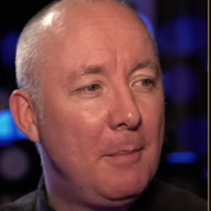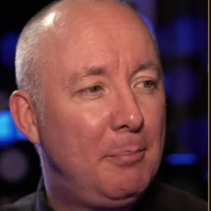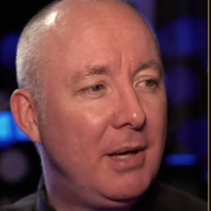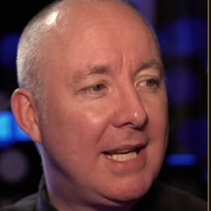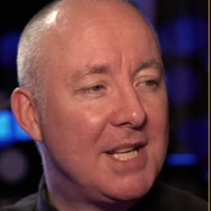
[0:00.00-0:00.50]

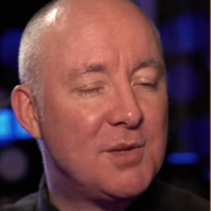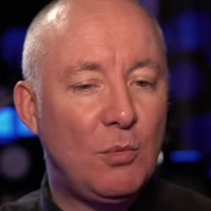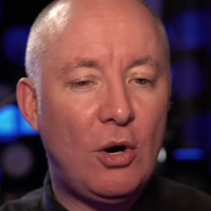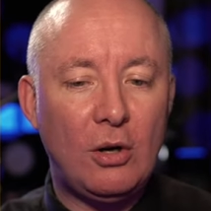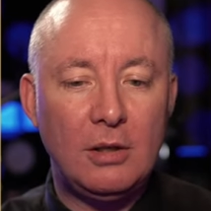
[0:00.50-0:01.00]
But guess
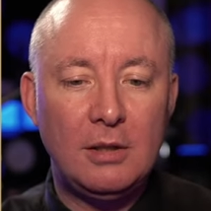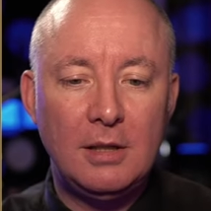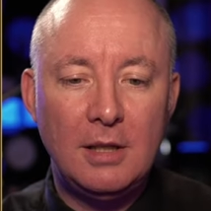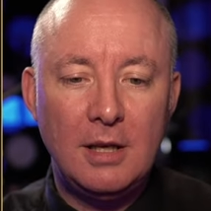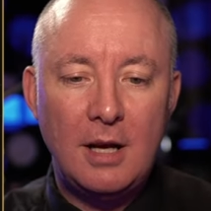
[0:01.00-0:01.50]
what?
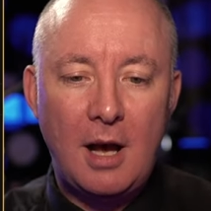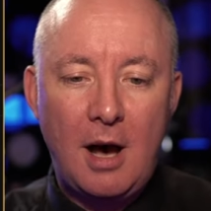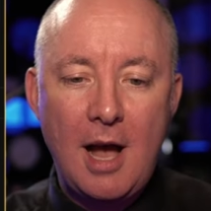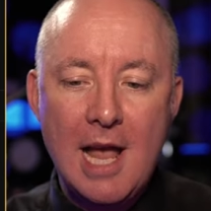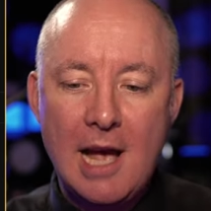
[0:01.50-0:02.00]

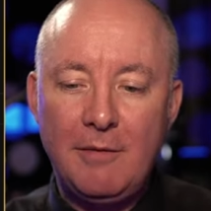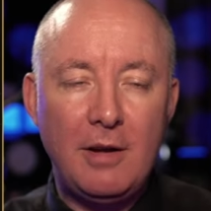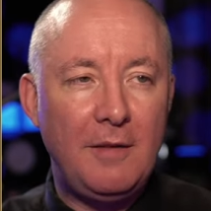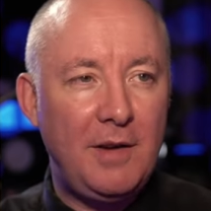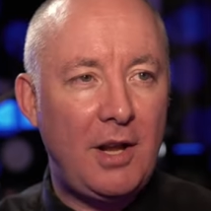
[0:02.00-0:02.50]
I have
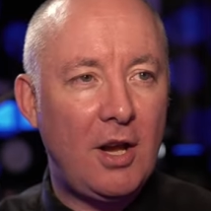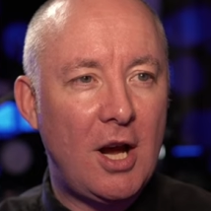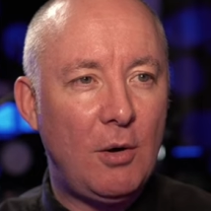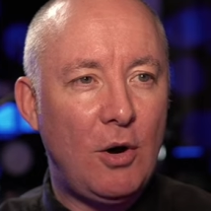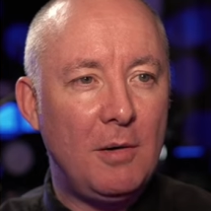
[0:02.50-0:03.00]
a
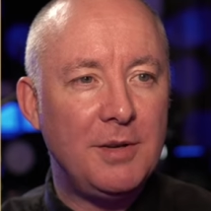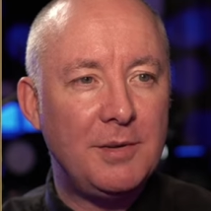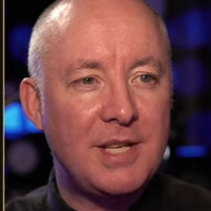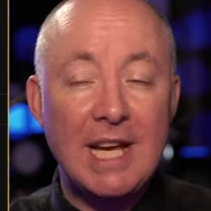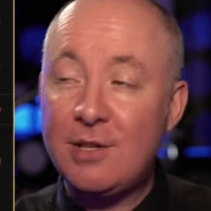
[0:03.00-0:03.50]
video
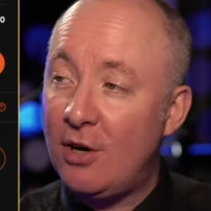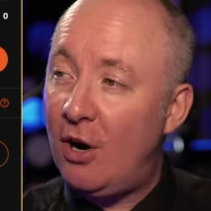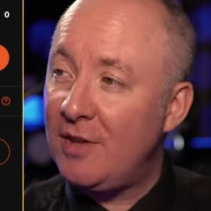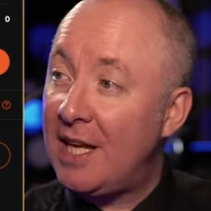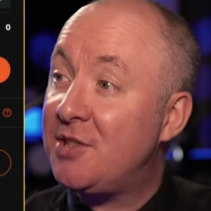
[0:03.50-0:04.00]
on
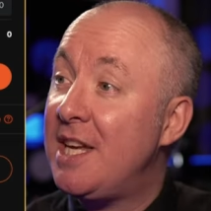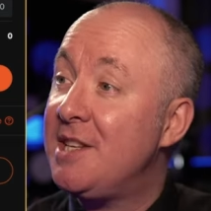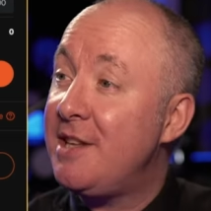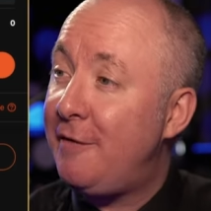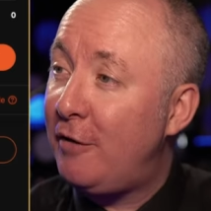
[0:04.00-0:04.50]
TikTok that
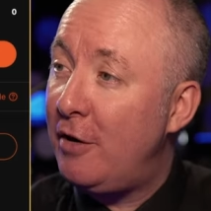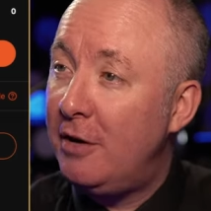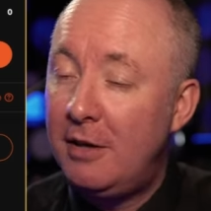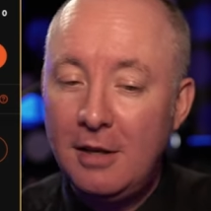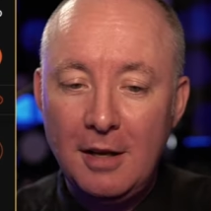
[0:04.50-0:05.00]
says
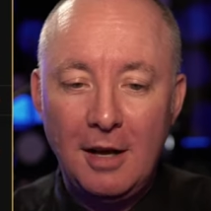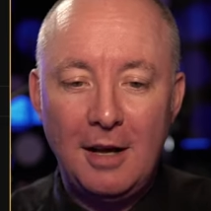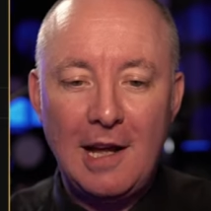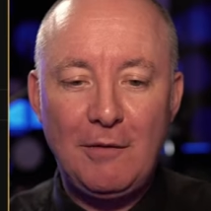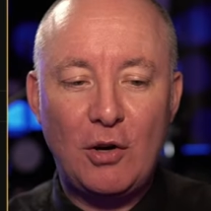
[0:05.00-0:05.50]
different.
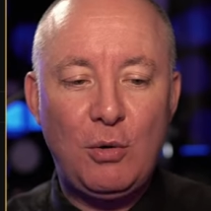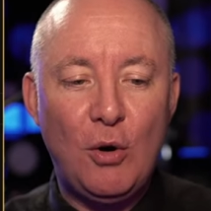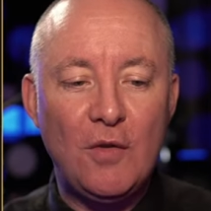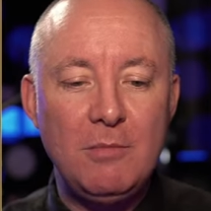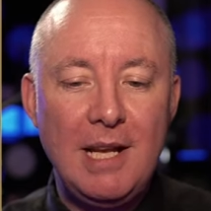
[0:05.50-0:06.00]
I have a
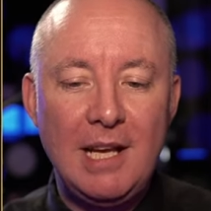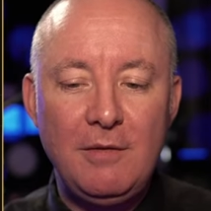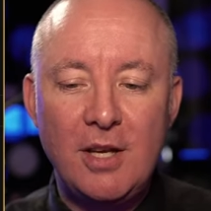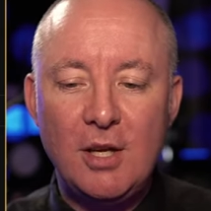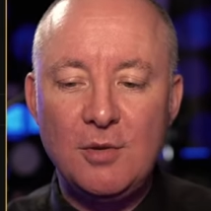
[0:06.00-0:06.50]
quarter of a
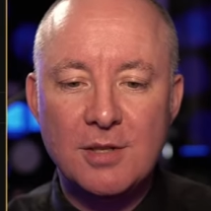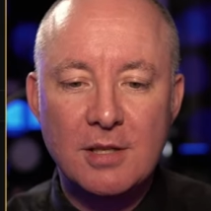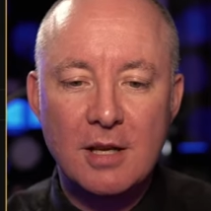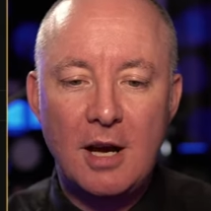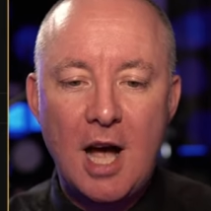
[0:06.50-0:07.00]
million views.
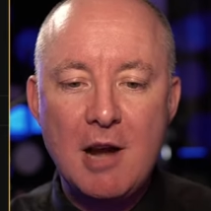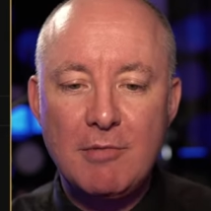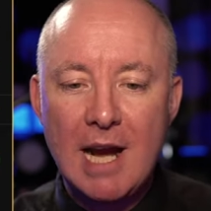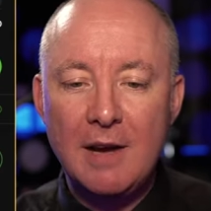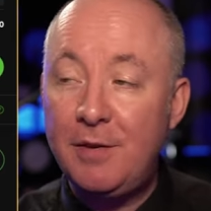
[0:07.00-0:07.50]
I
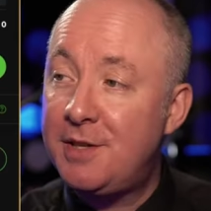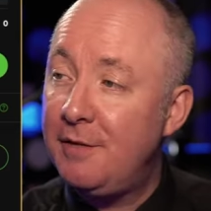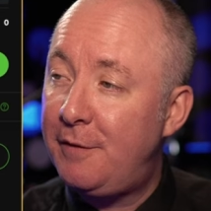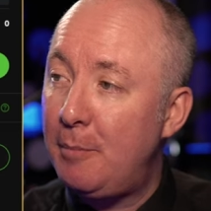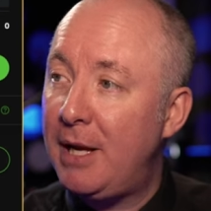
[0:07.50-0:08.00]
rank for,
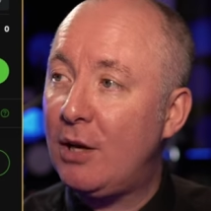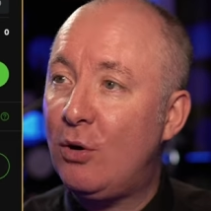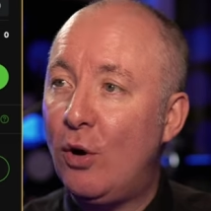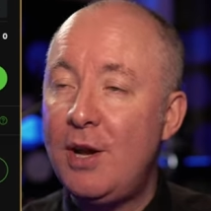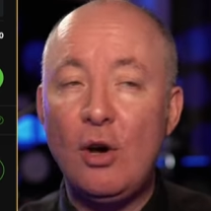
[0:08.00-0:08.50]
for
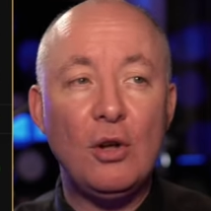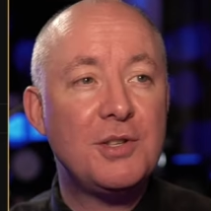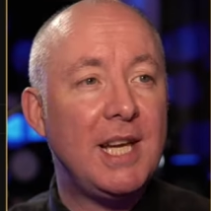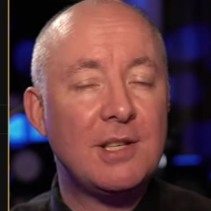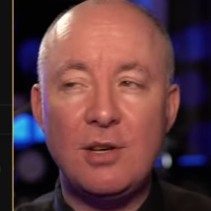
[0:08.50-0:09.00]
Bitcoin on
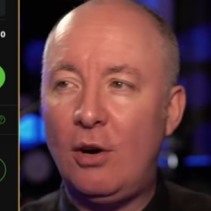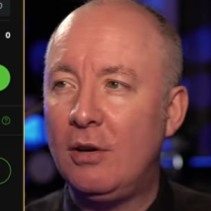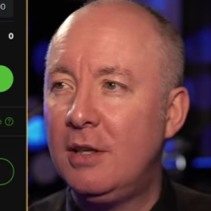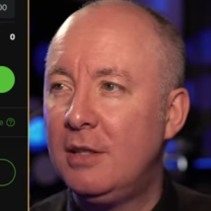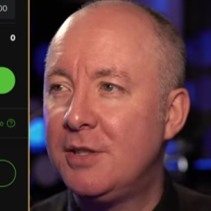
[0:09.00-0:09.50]

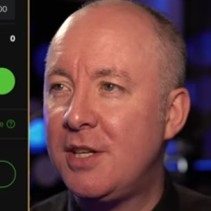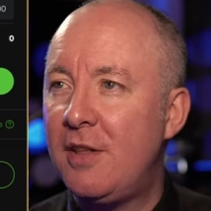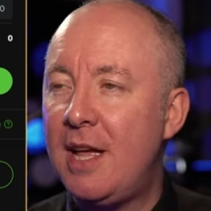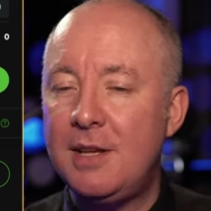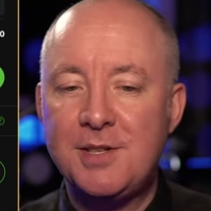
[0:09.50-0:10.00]
TikTok. So
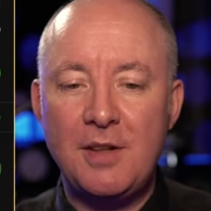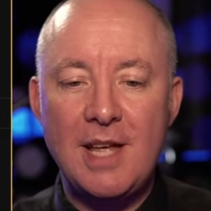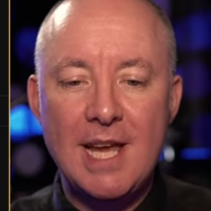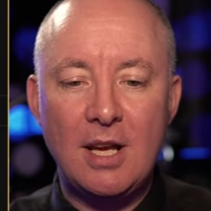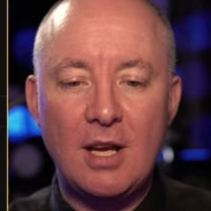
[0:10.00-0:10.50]
that so
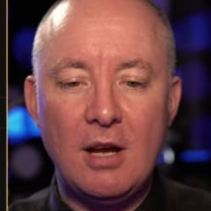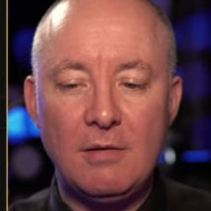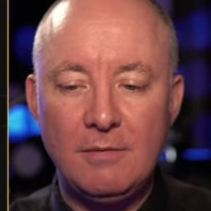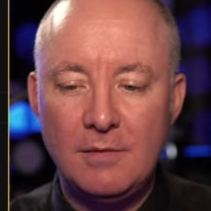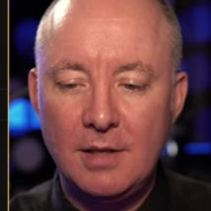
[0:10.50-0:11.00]
there you
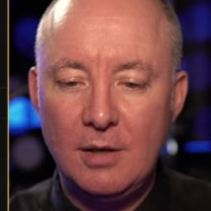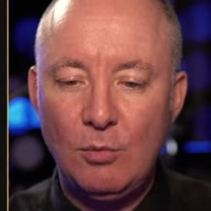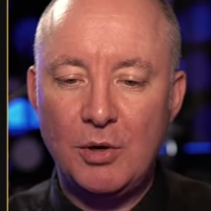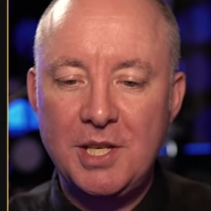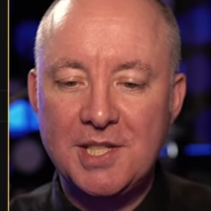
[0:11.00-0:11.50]
go.
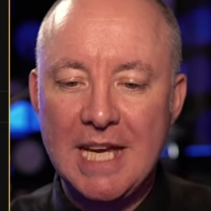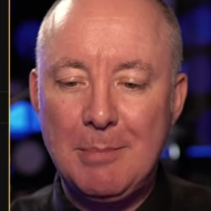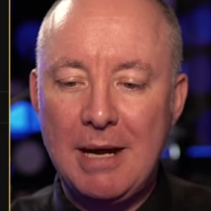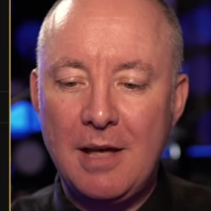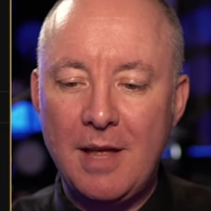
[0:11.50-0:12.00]
What do you say
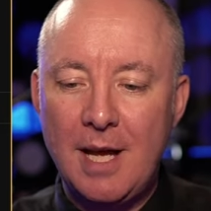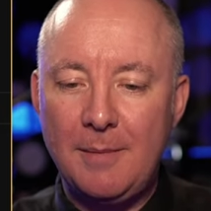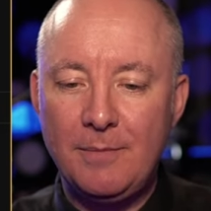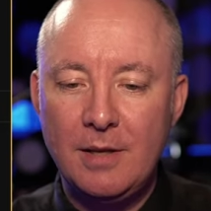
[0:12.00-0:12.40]
about that?